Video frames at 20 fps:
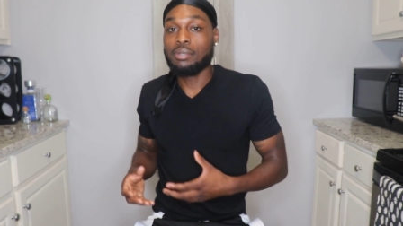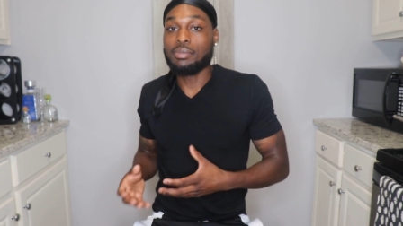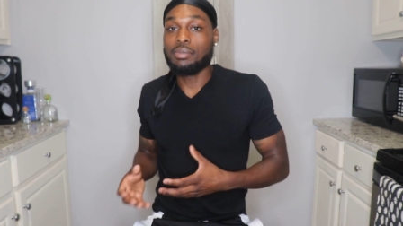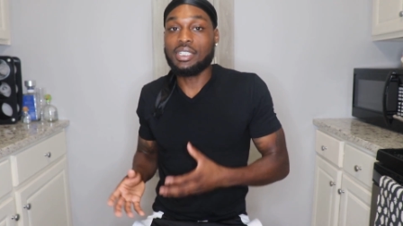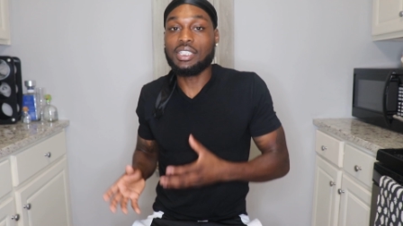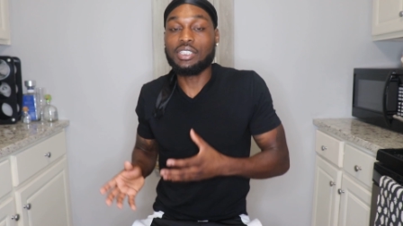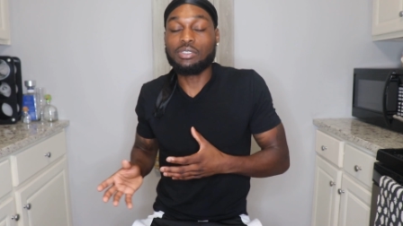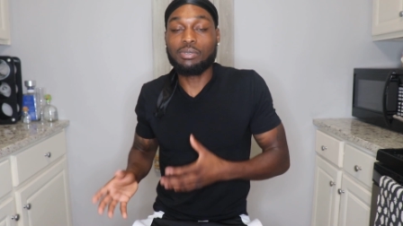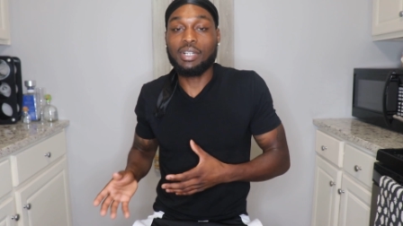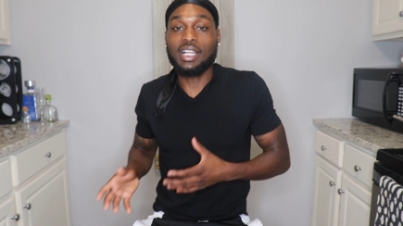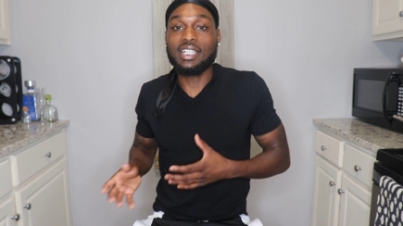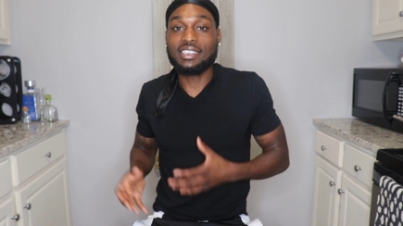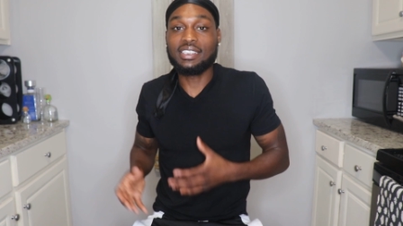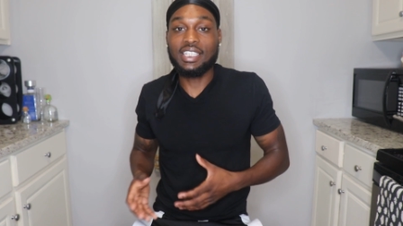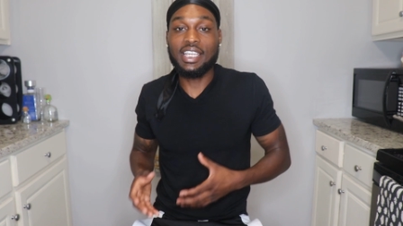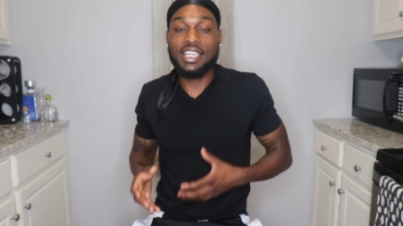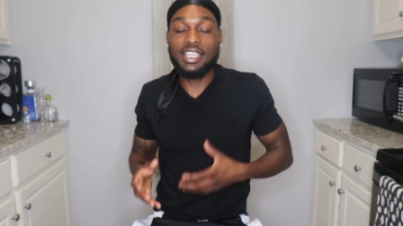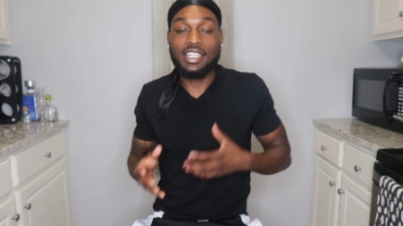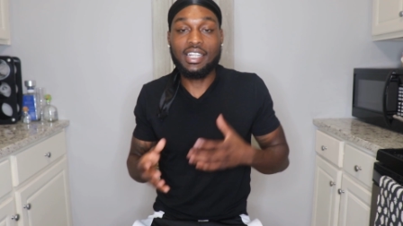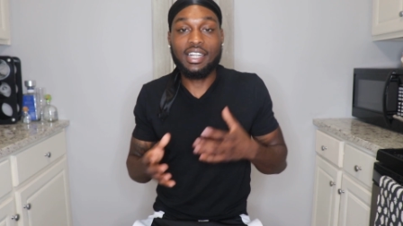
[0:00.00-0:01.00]
Because when I
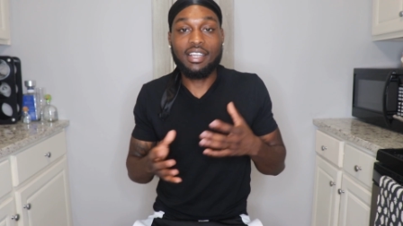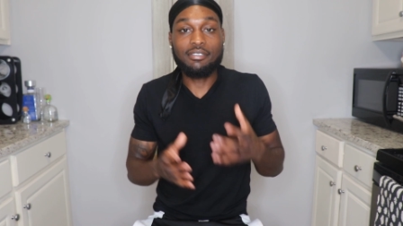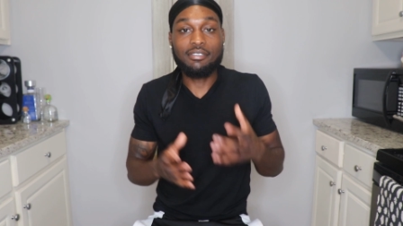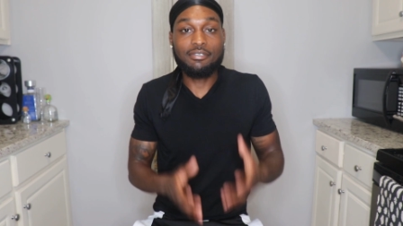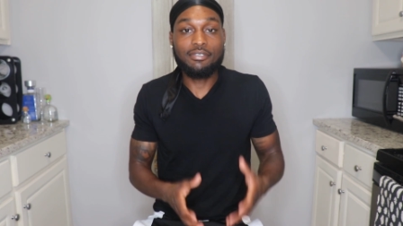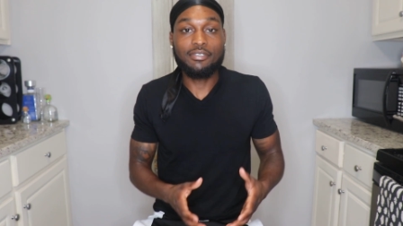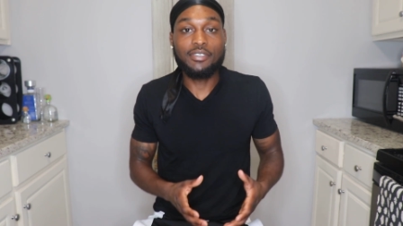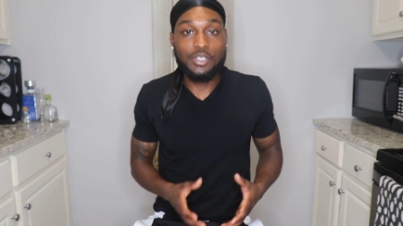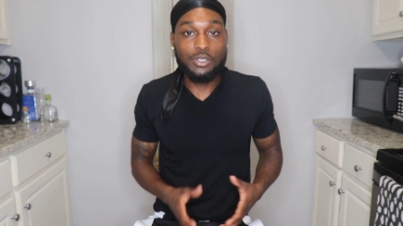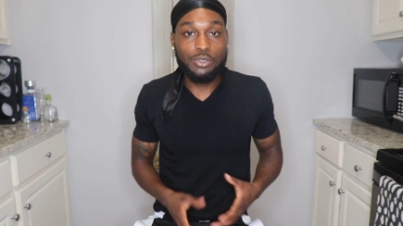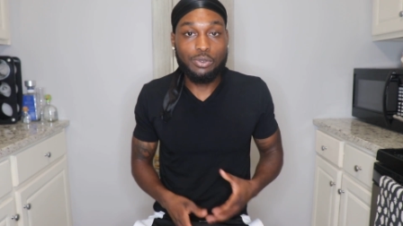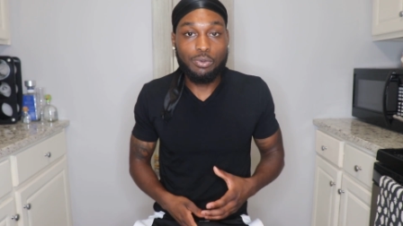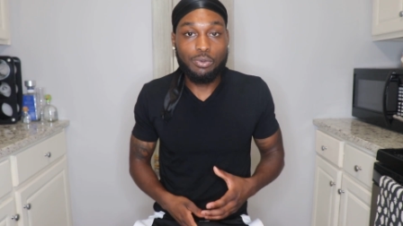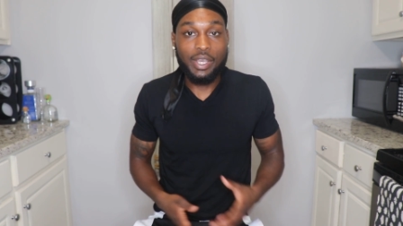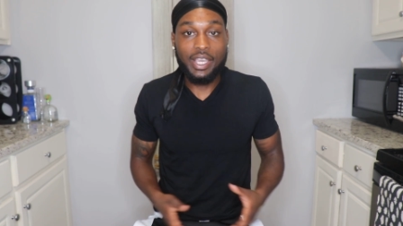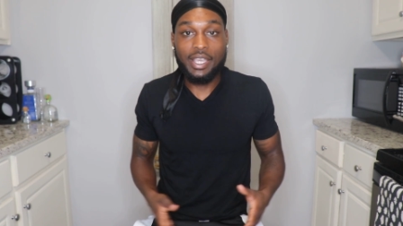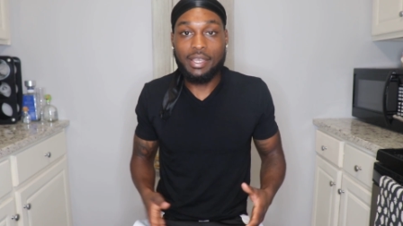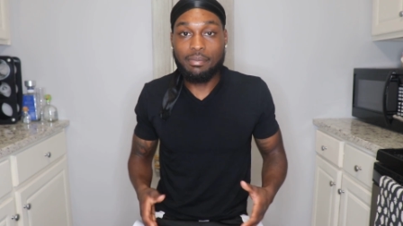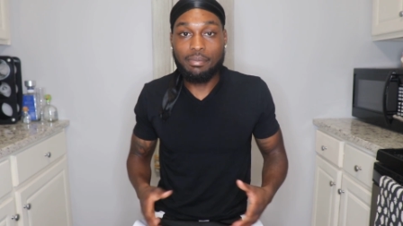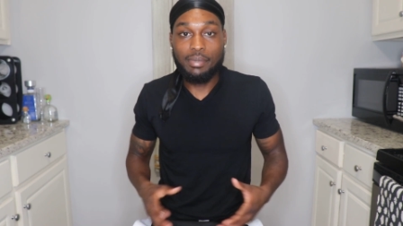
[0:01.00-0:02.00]
take it, I feel
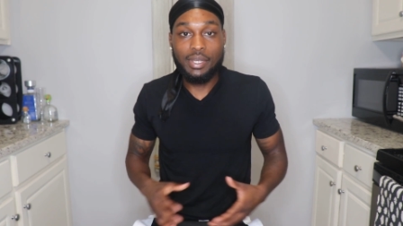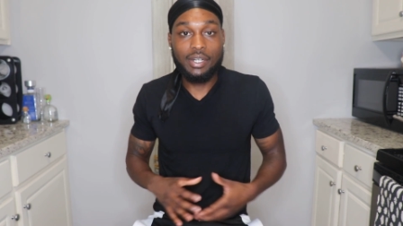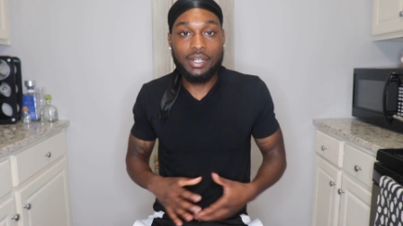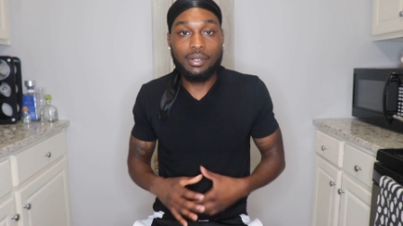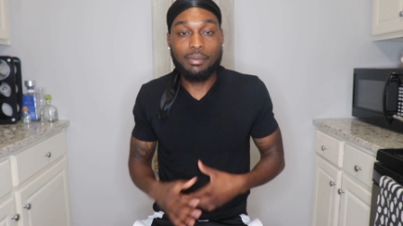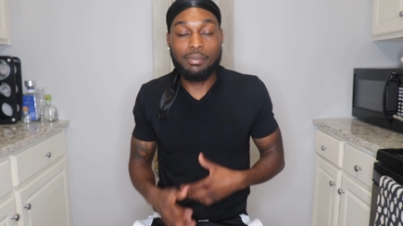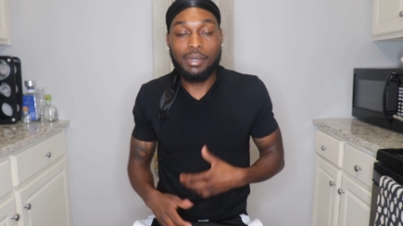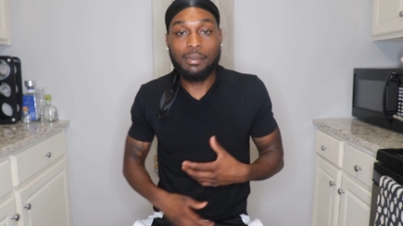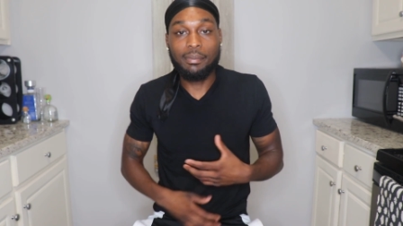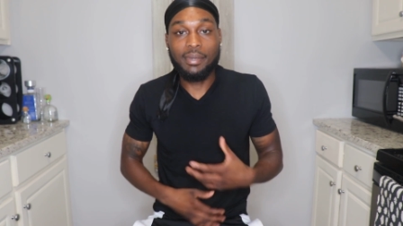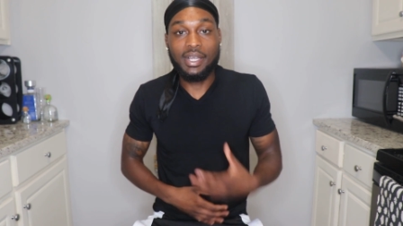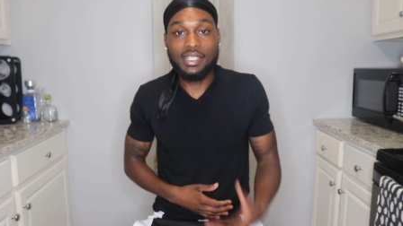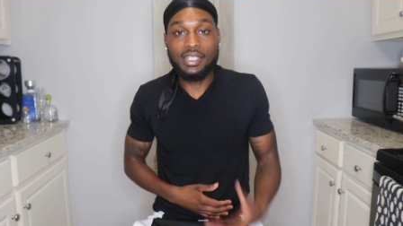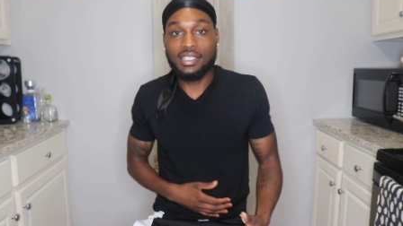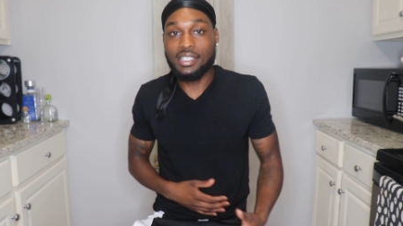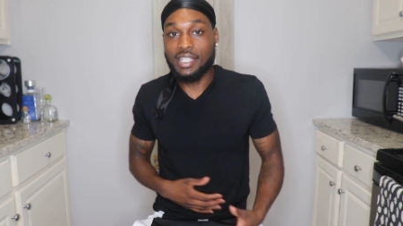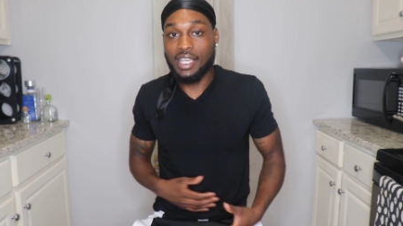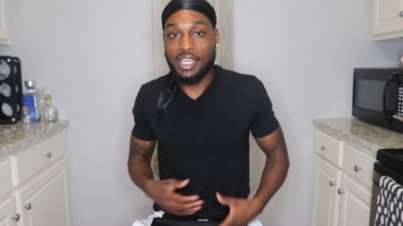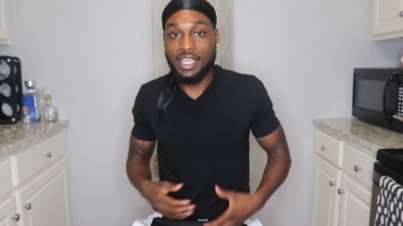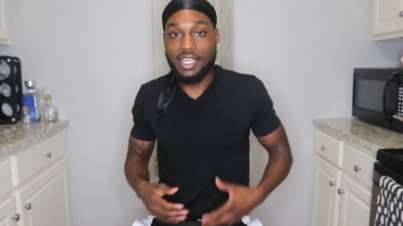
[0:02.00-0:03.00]
way better about
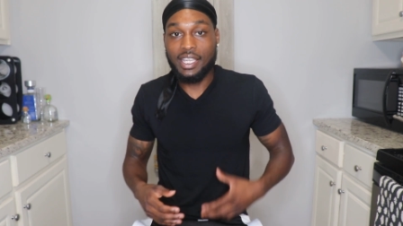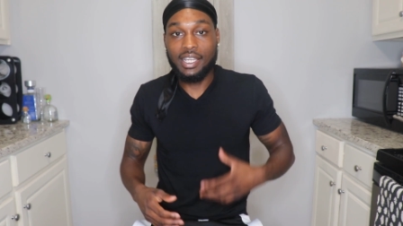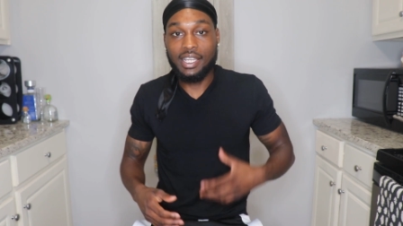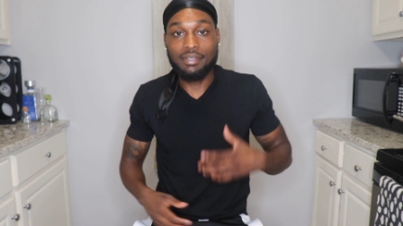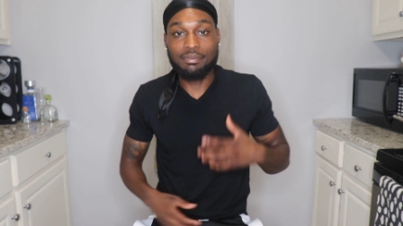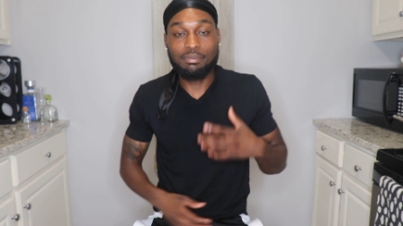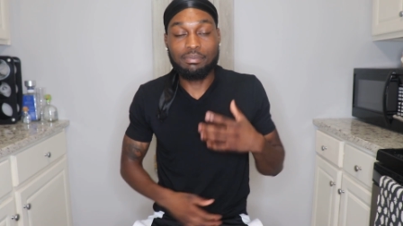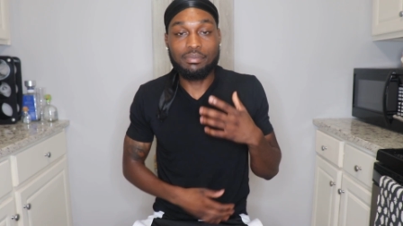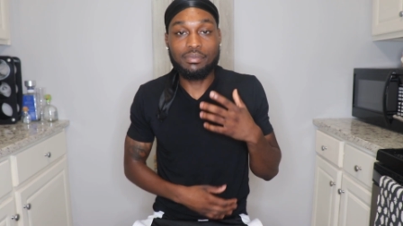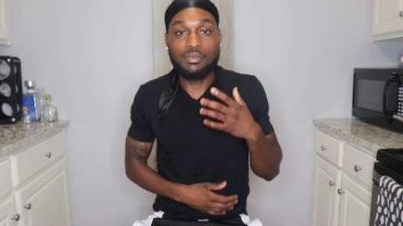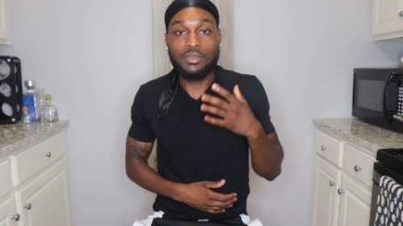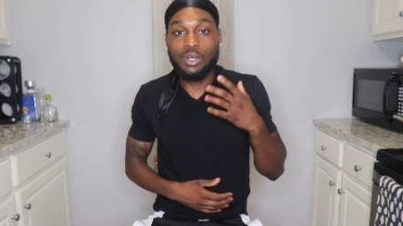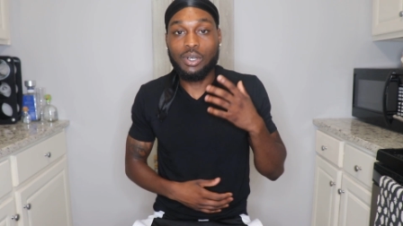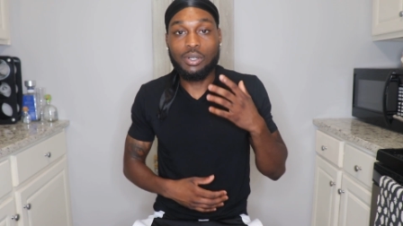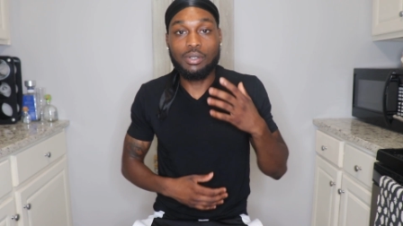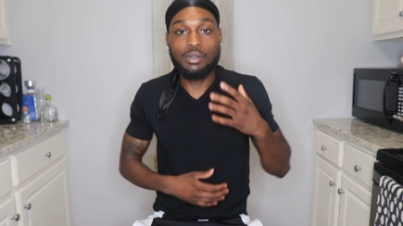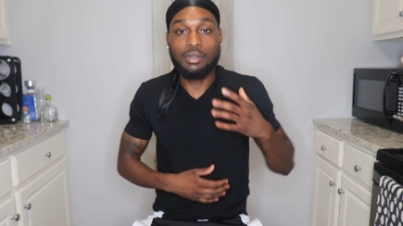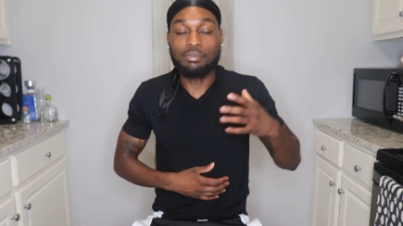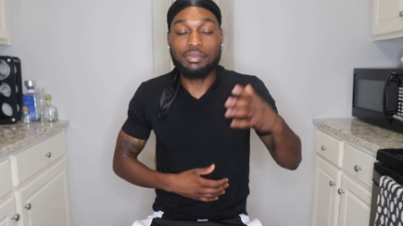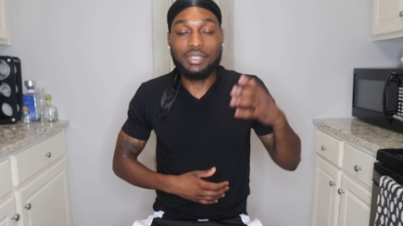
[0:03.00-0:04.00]
my day.
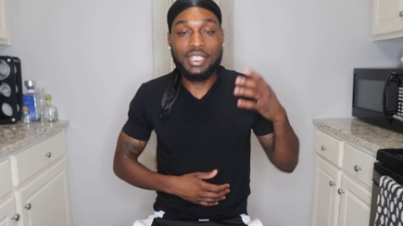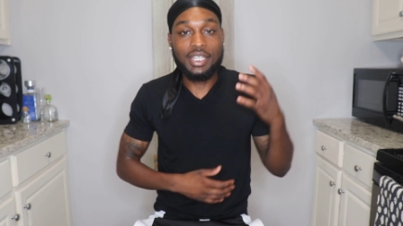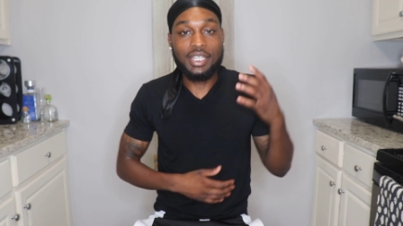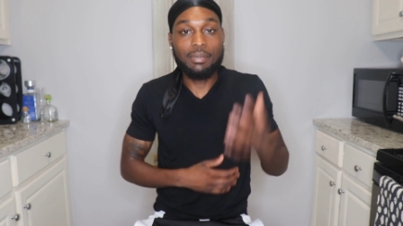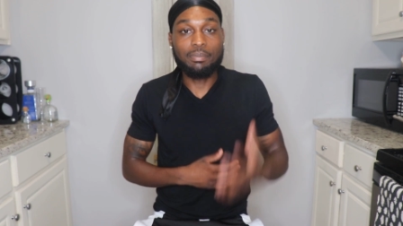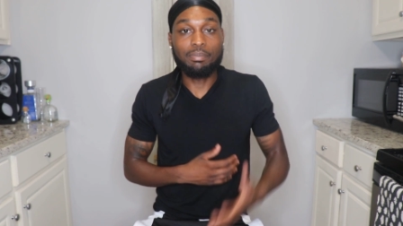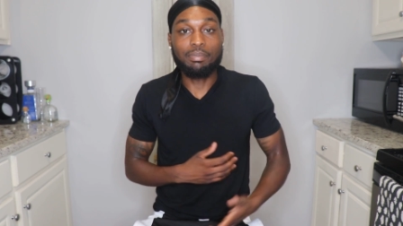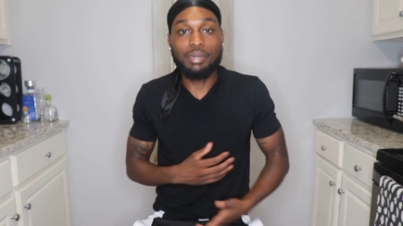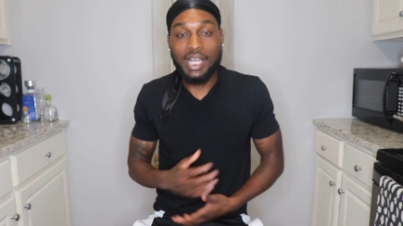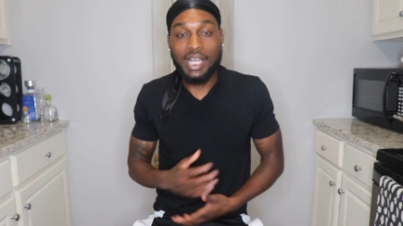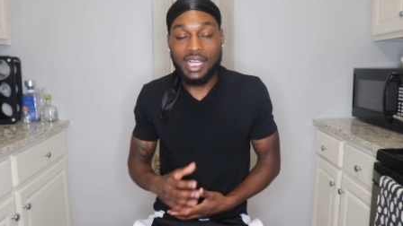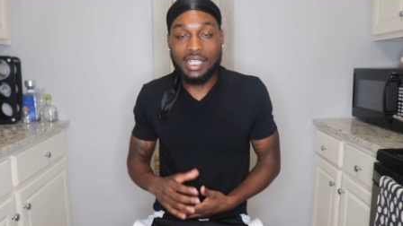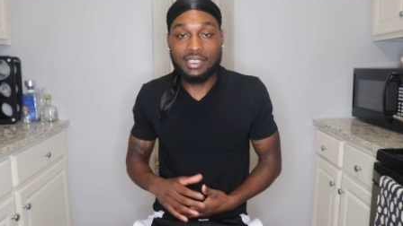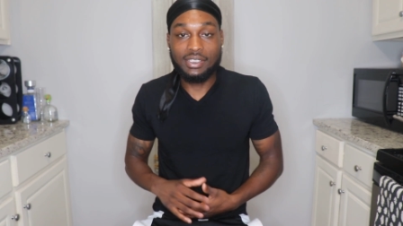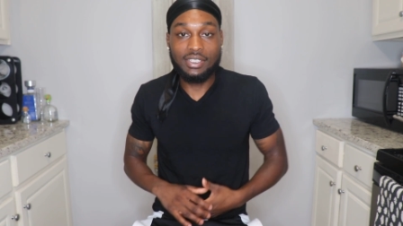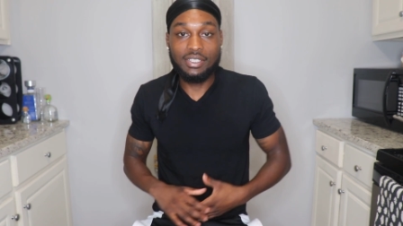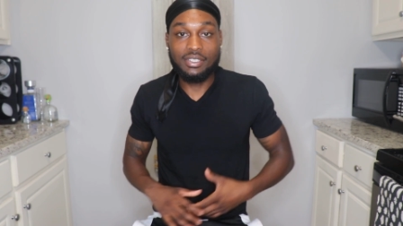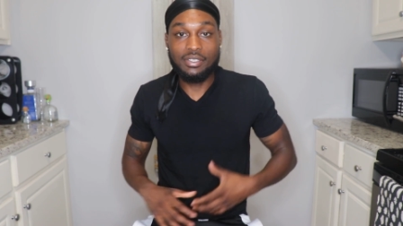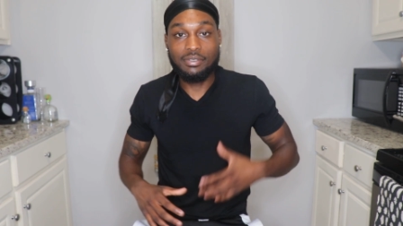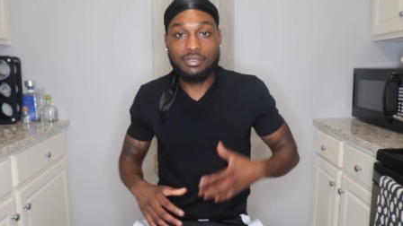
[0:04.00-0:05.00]
I'm thinking
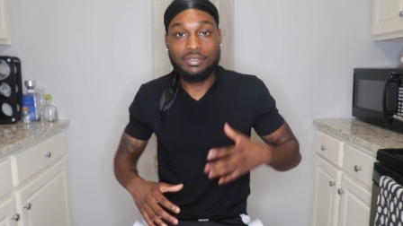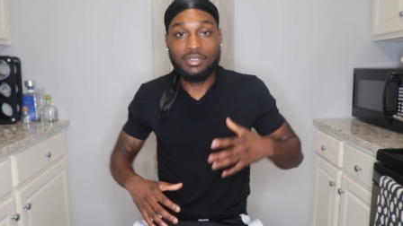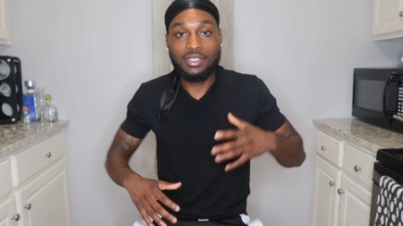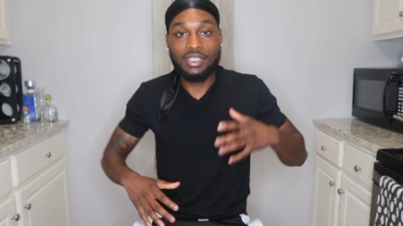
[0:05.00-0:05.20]
positive.